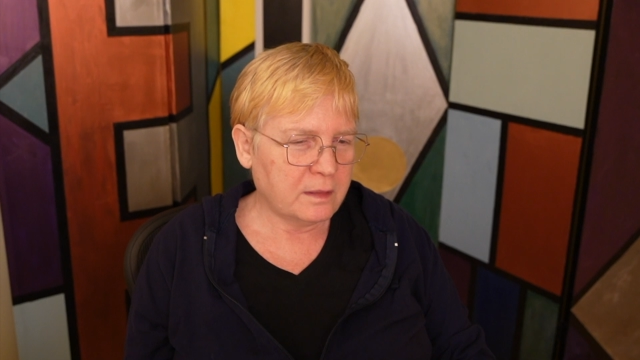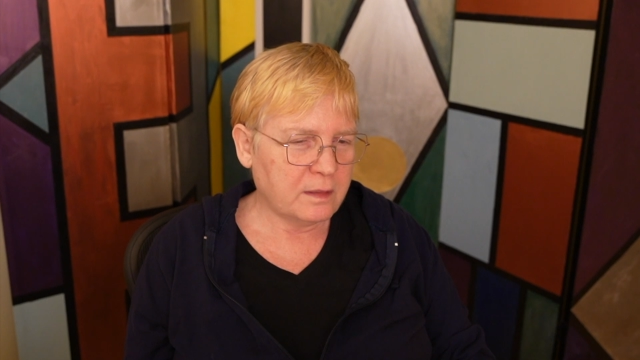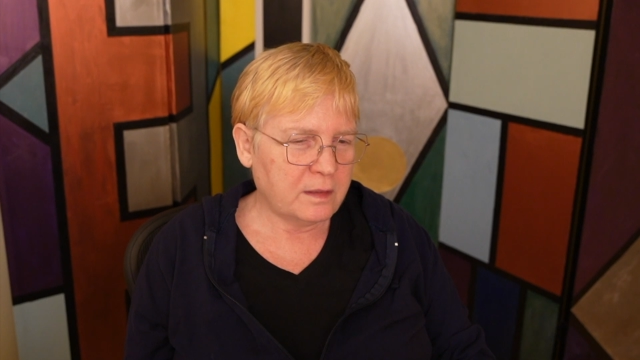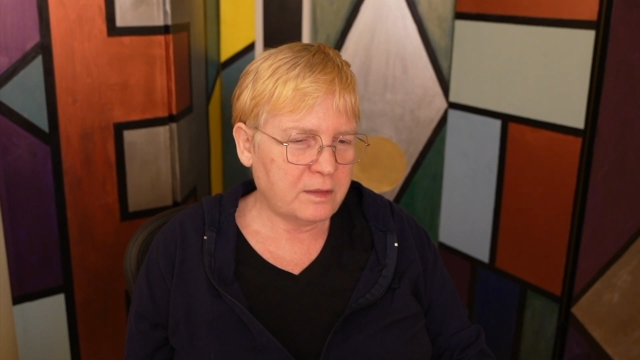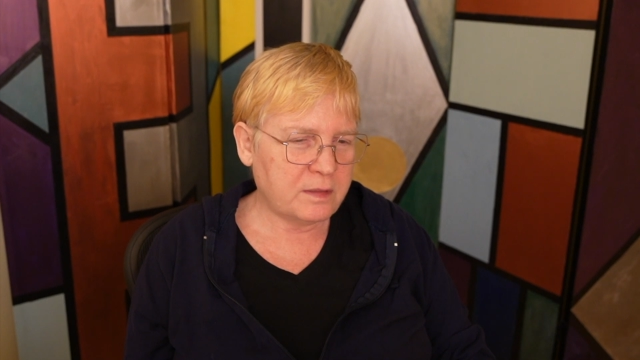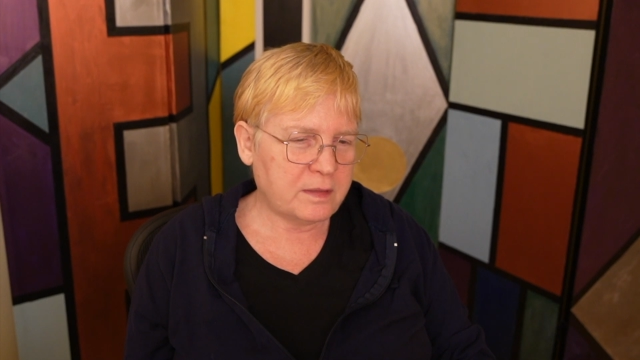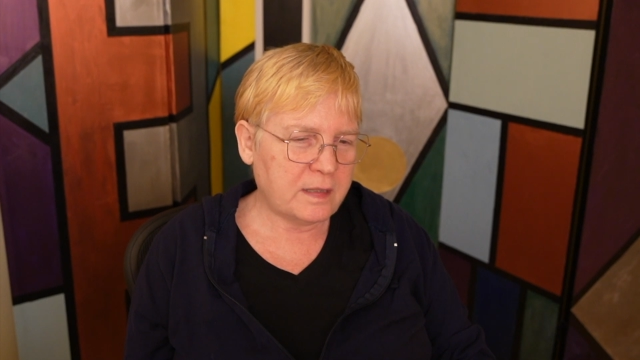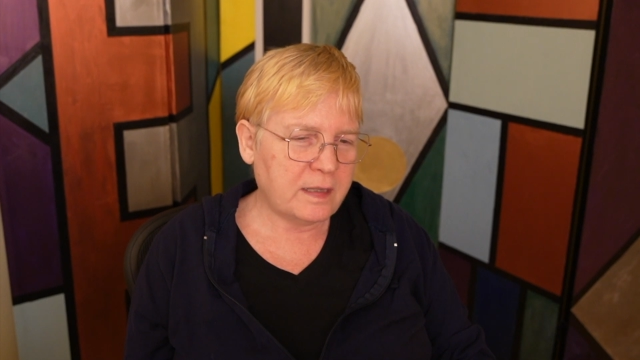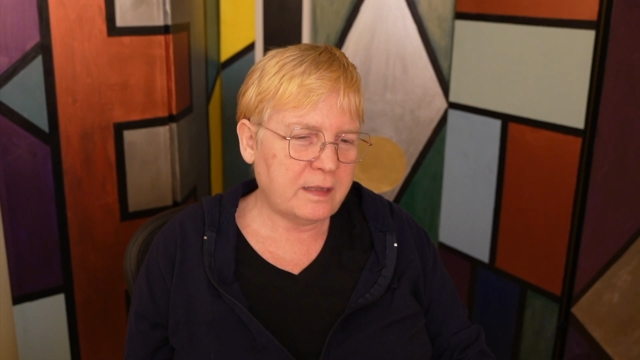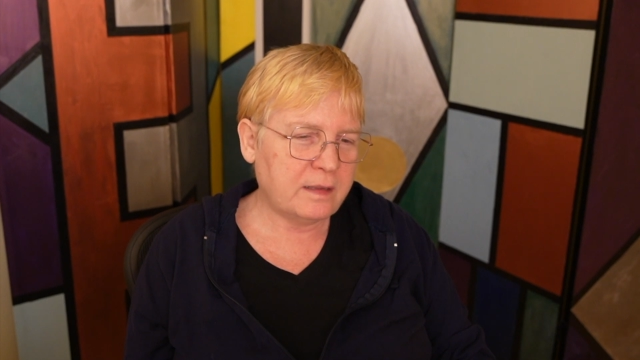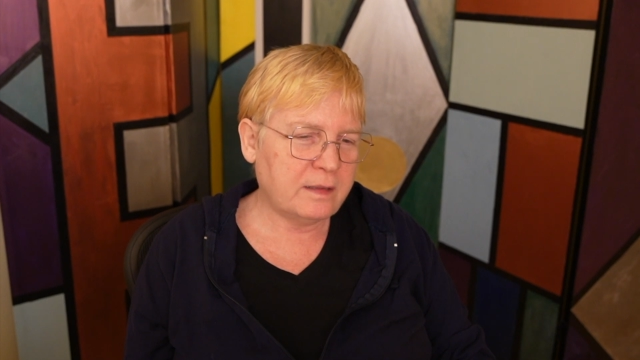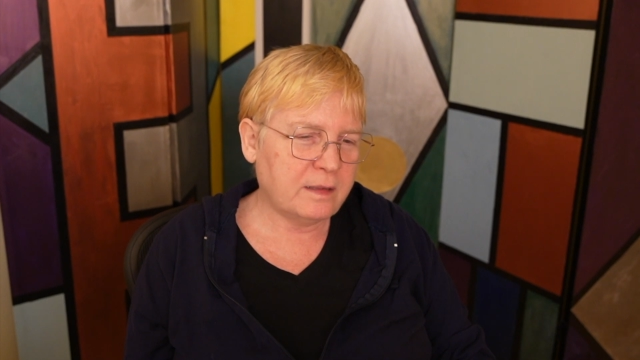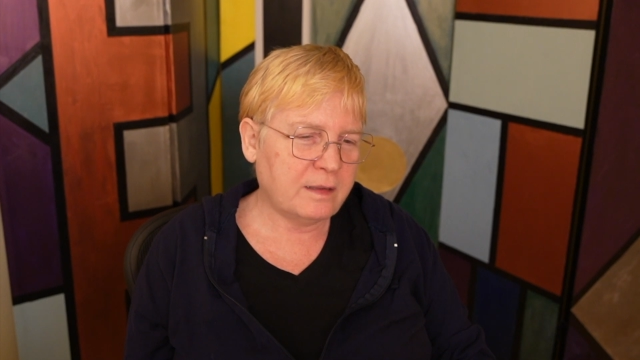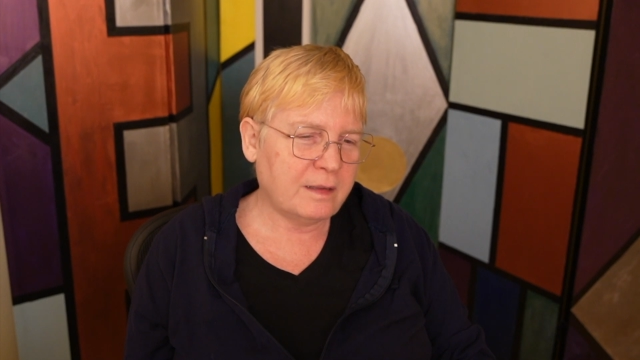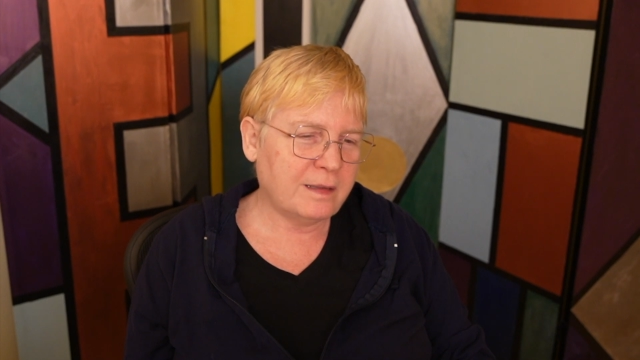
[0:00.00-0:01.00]
You see,
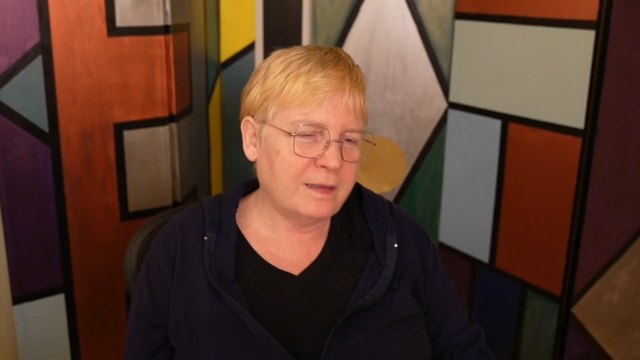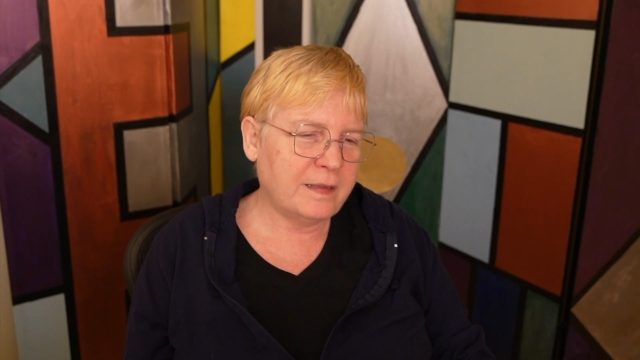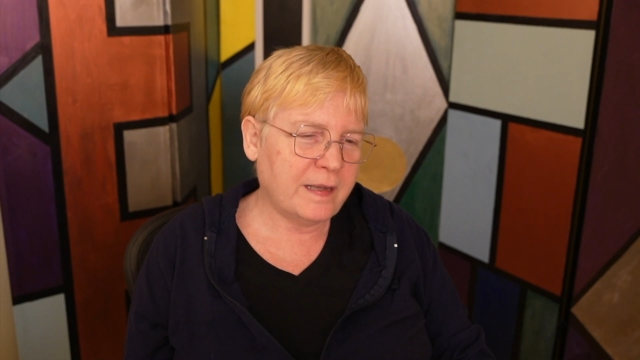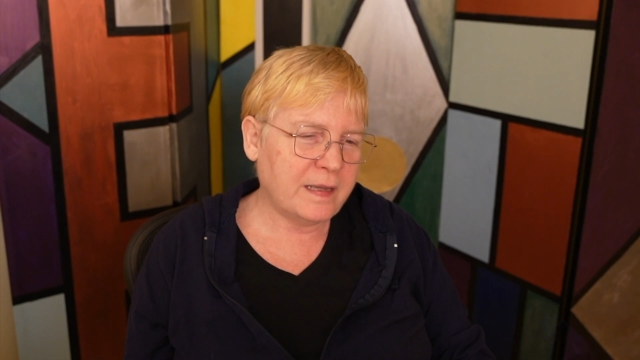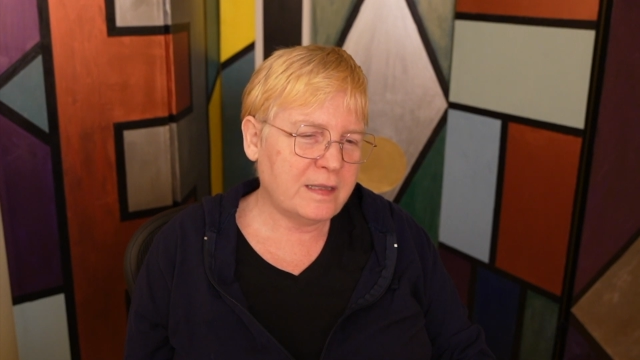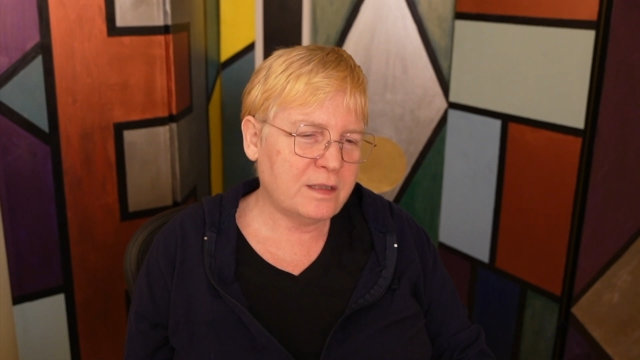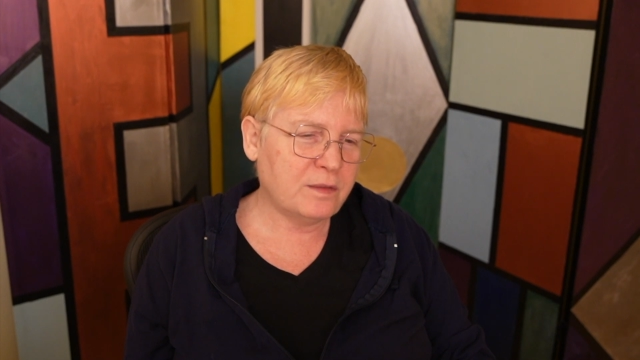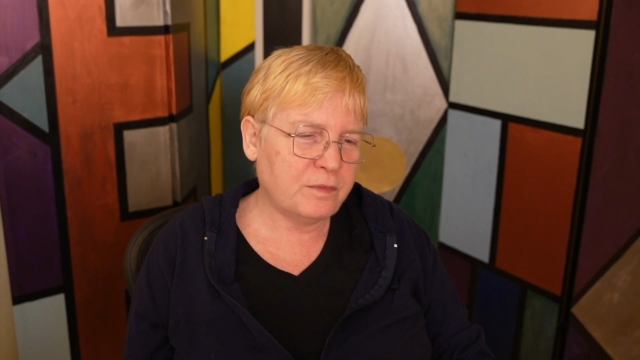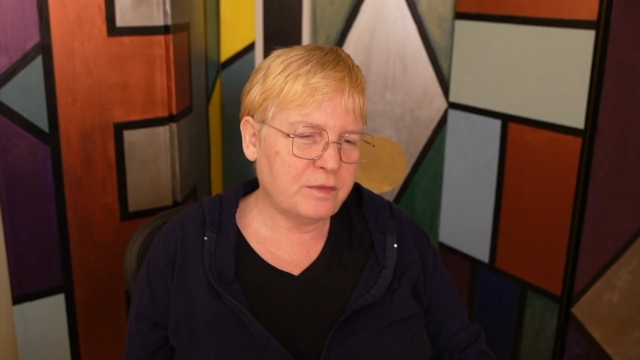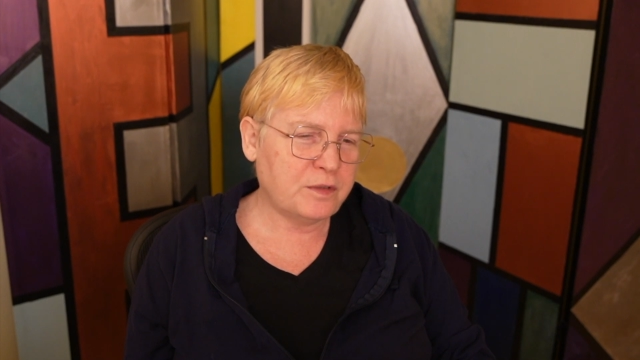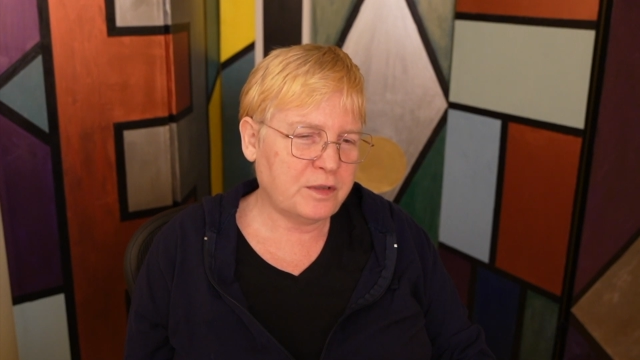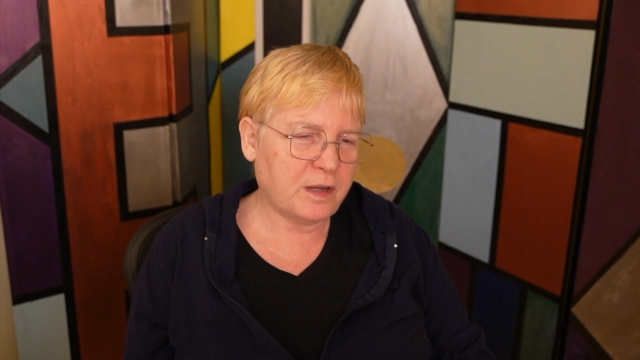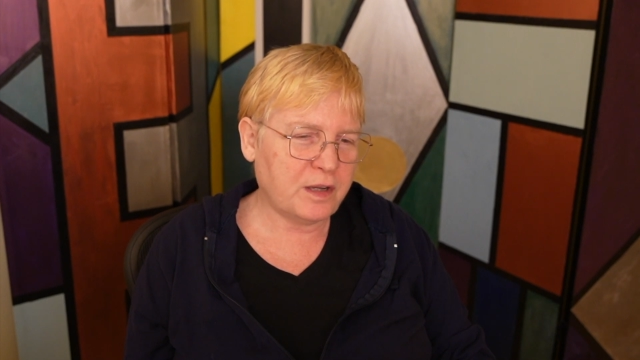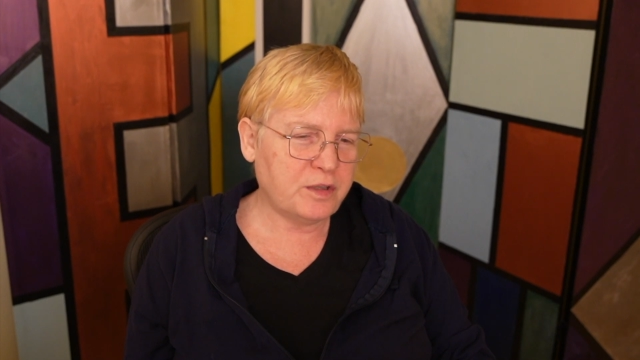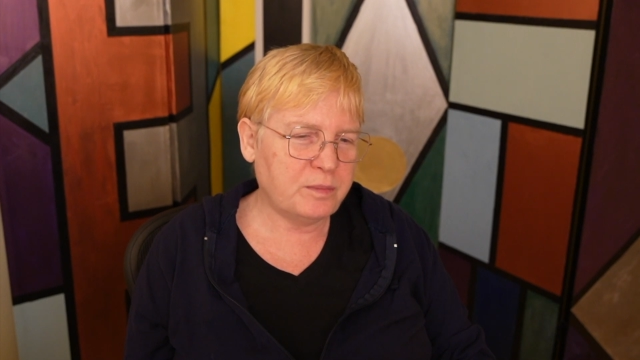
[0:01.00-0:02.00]
the lens of
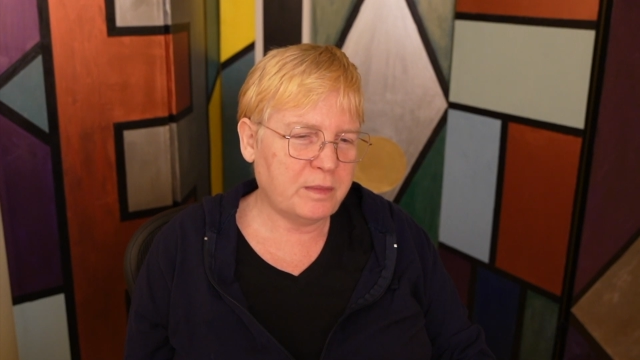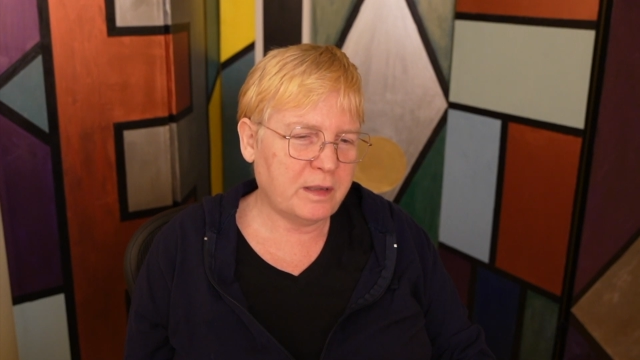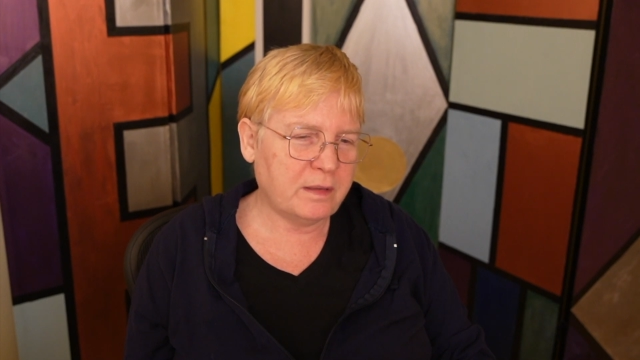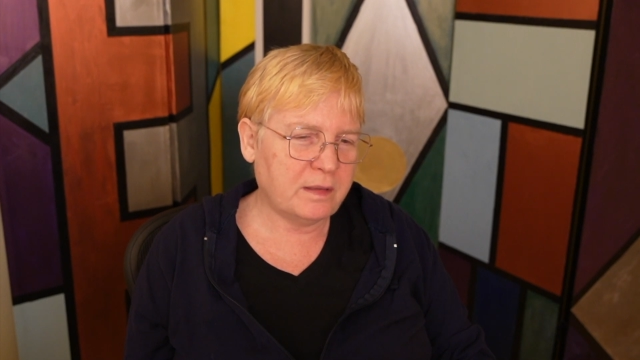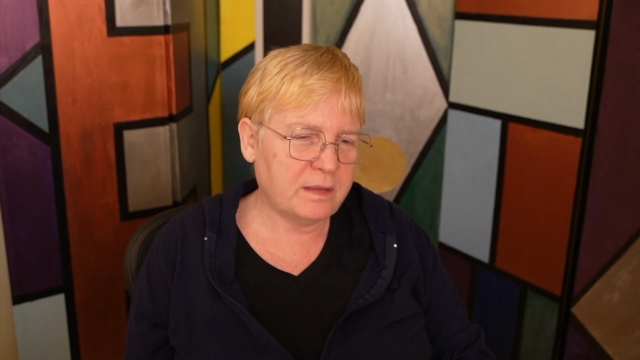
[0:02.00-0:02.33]
judgment